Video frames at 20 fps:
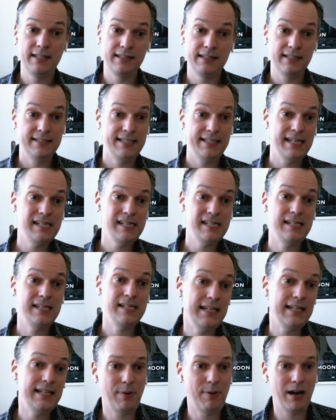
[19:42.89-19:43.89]
And then the
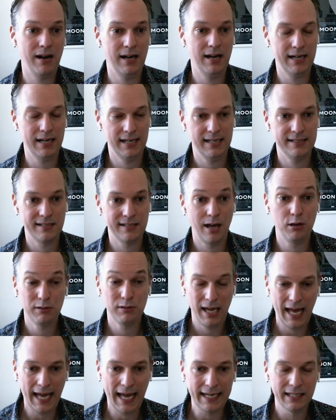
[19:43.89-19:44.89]
TDD part is,
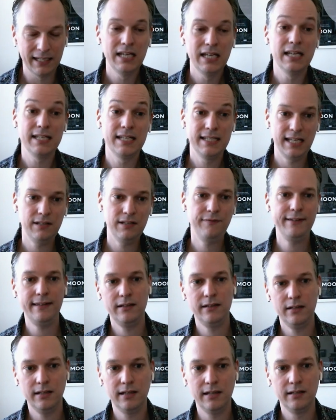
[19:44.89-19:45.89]
okay,
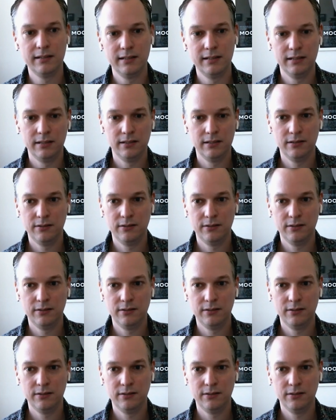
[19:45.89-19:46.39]
given that